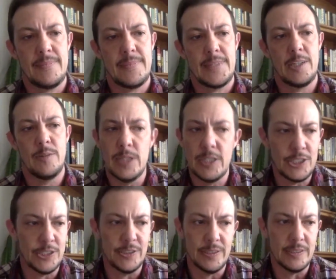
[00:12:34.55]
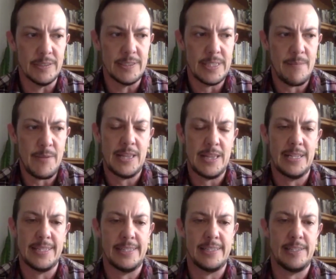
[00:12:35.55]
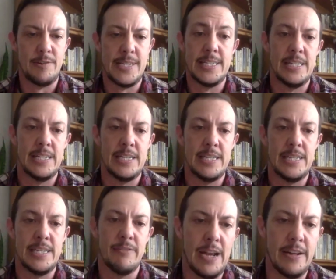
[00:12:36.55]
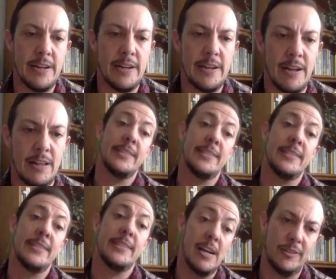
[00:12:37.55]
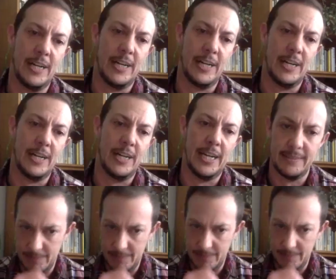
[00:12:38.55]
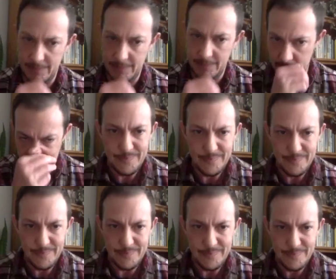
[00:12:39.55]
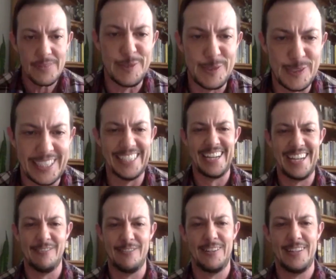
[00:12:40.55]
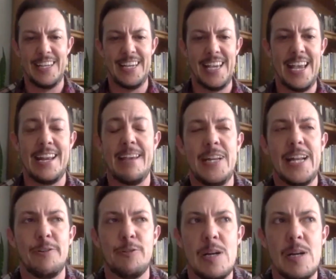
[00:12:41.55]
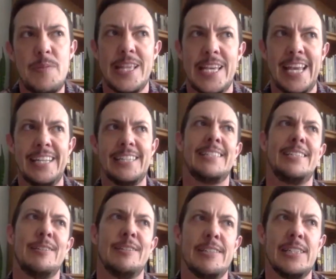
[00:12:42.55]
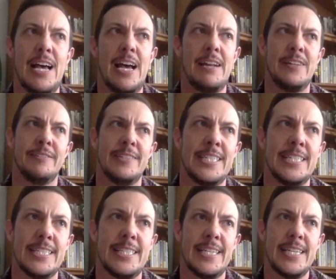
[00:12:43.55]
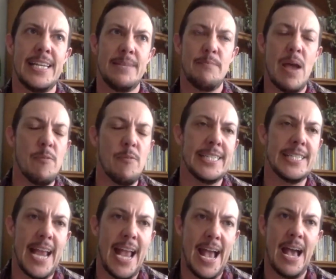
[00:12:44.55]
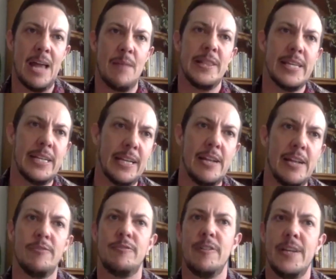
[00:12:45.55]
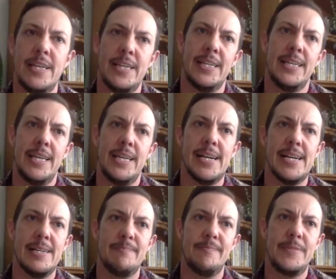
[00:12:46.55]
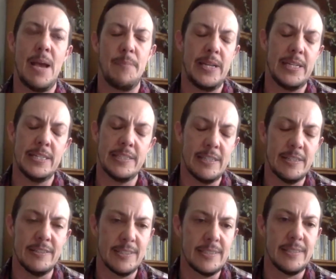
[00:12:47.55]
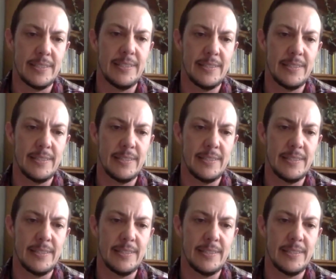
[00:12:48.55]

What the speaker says: commercials. I mean, it's so easy to find all of that stuff, right? Just by Googling it and kind of, and I mean, I grew up in the 80s too. So a lot of it was just memories I had, but then kind of tapping into those.